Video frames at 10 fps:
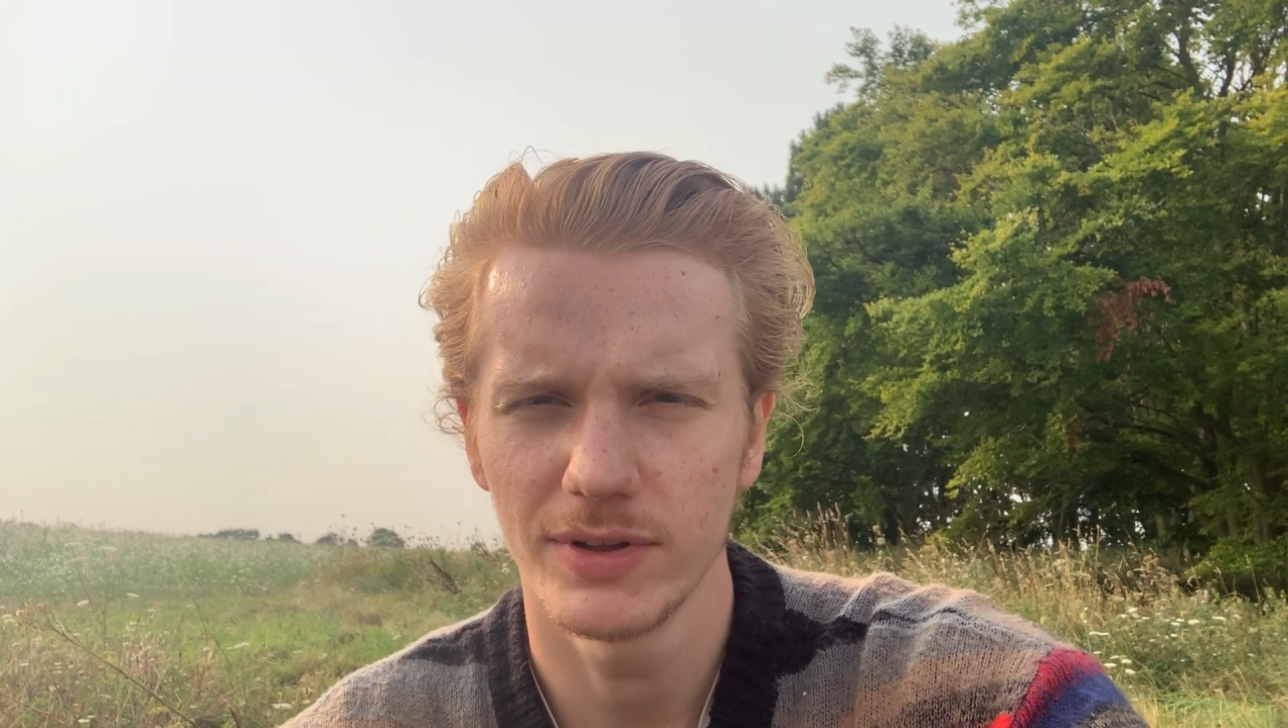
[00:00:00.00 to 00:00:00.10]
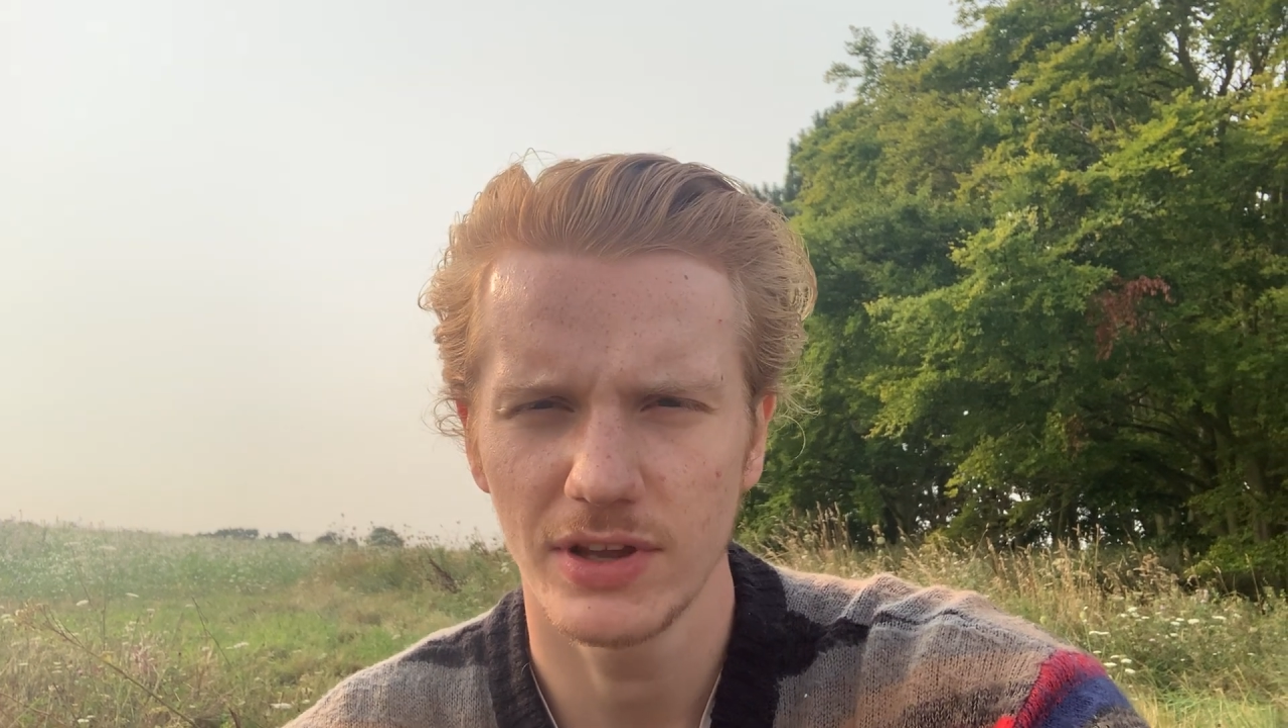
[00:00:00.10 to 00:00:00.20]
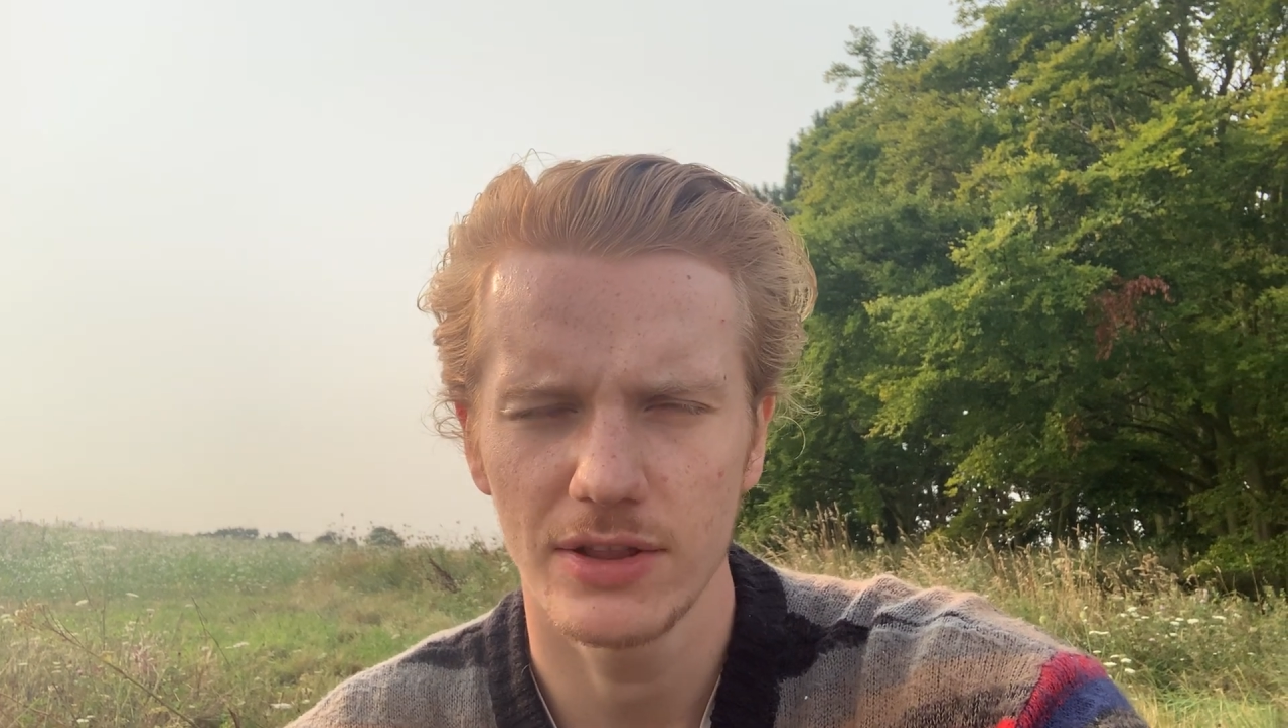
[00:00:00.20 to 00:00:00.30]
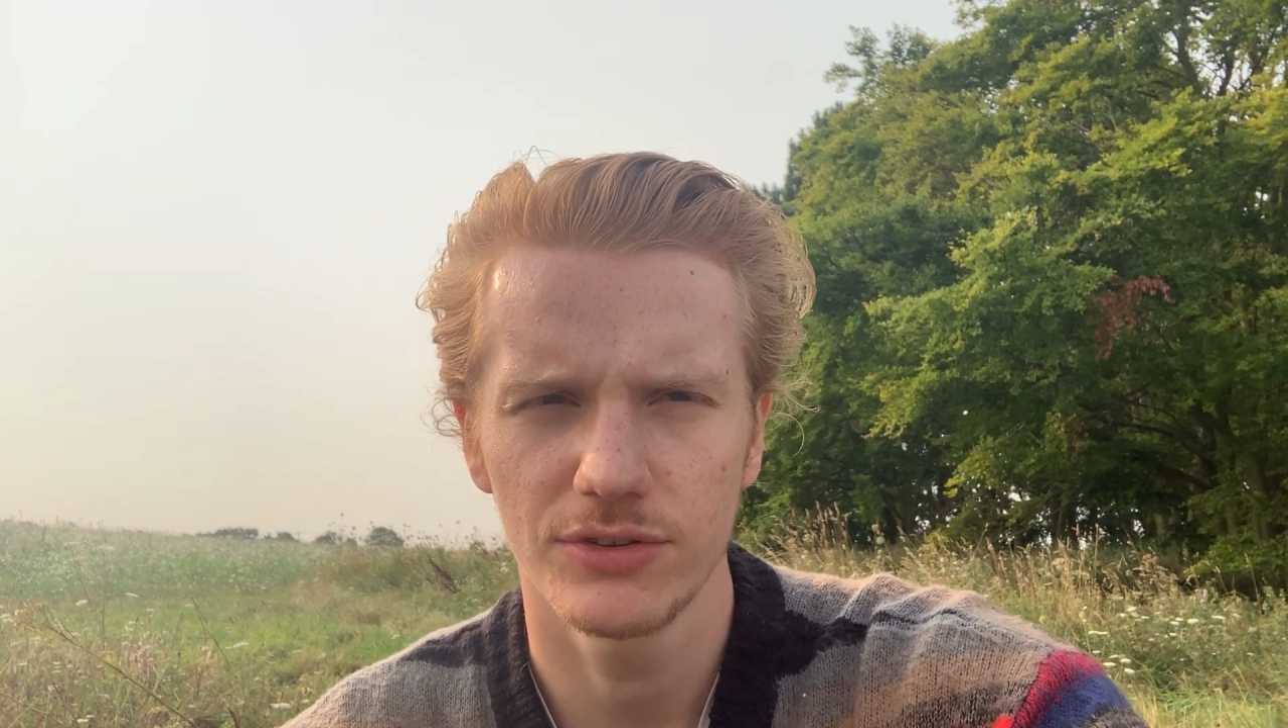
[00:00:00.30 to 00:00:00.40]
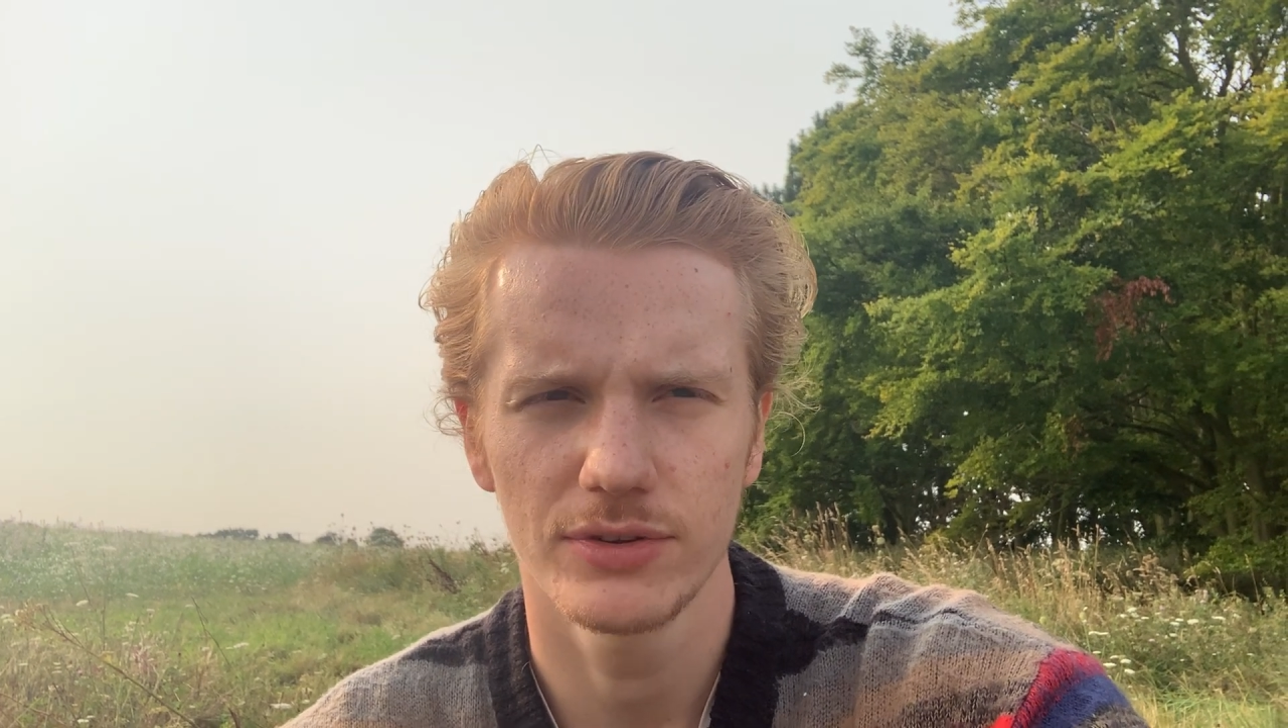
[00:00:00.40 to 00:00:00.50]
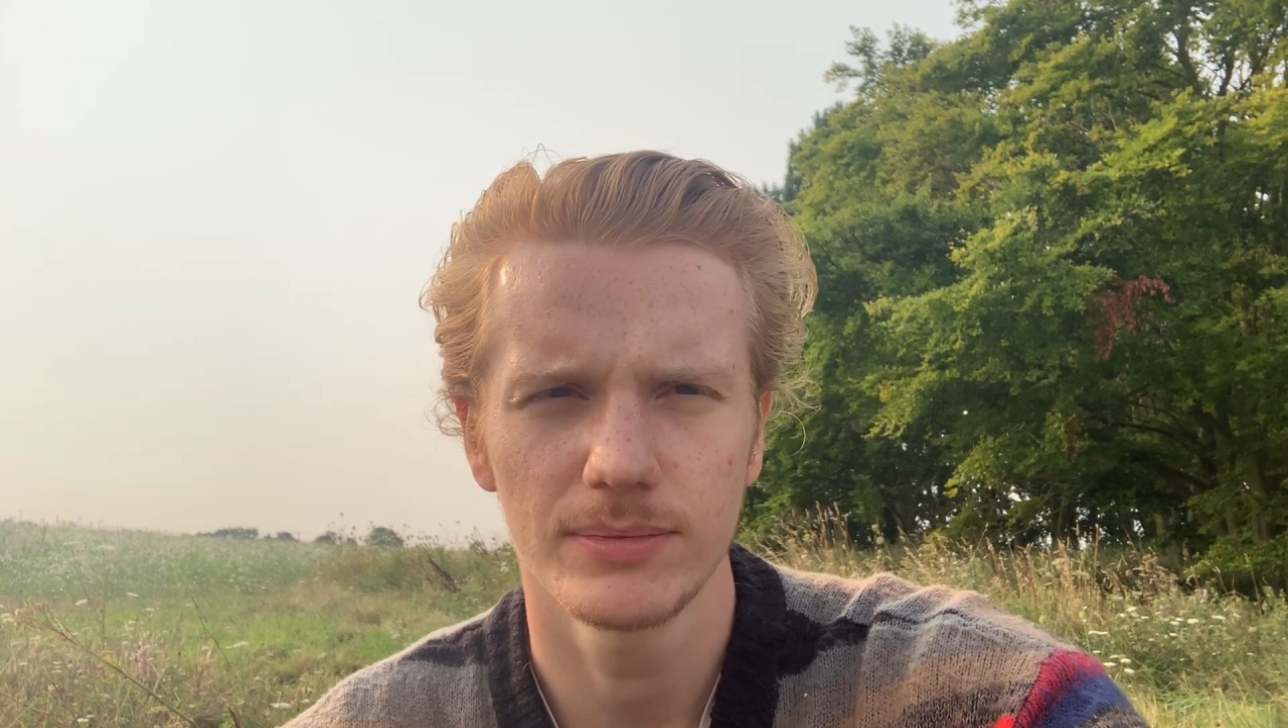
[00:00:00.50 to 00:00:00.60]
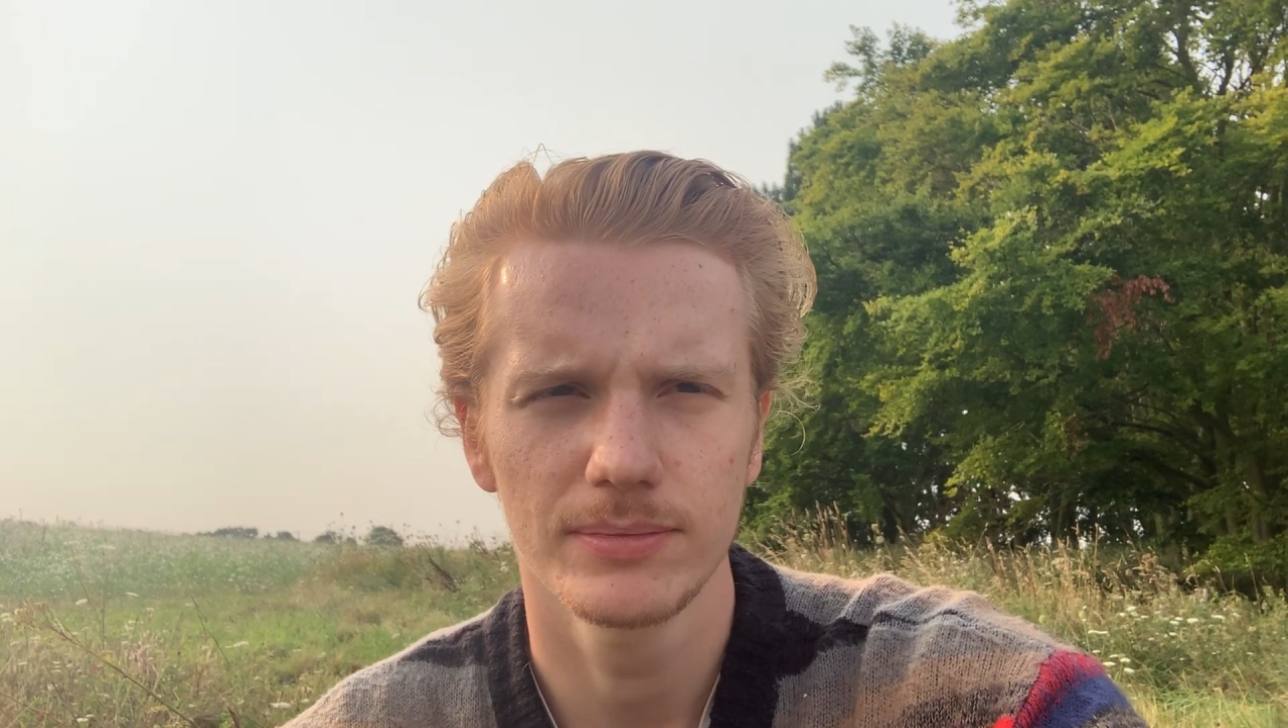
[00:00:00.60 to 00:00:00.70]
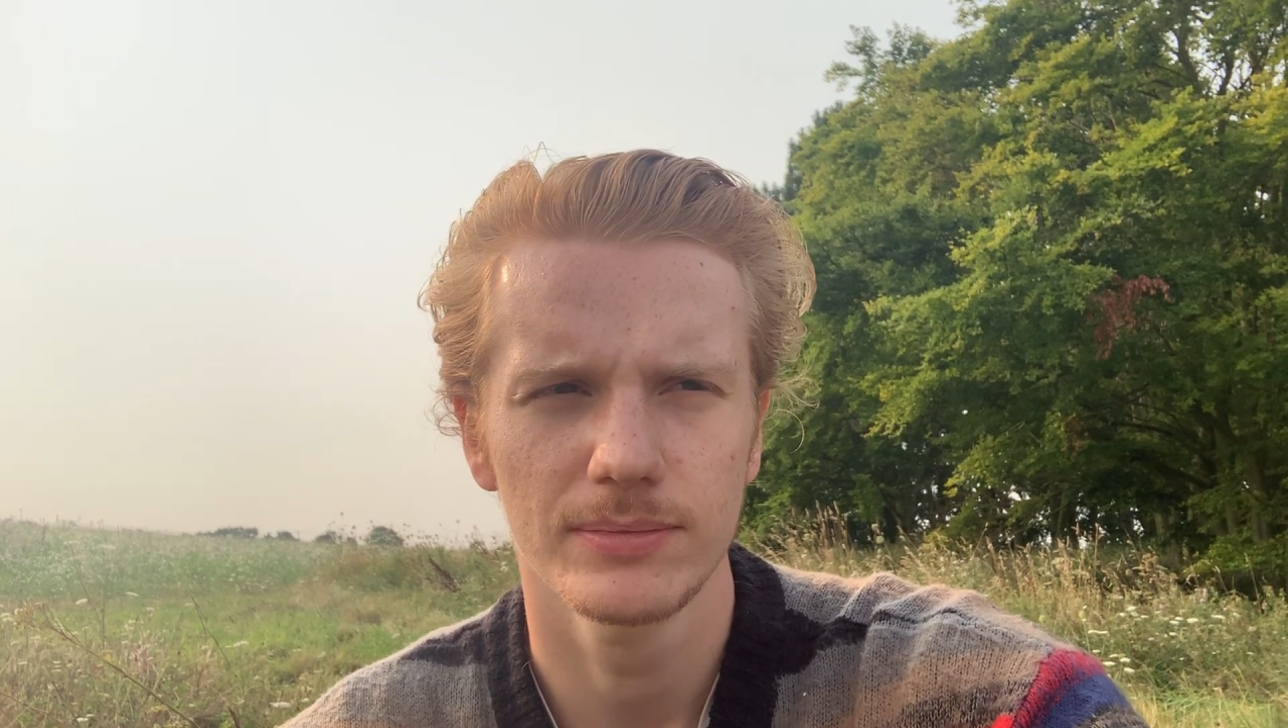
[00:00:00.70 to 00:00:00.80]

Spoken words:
attention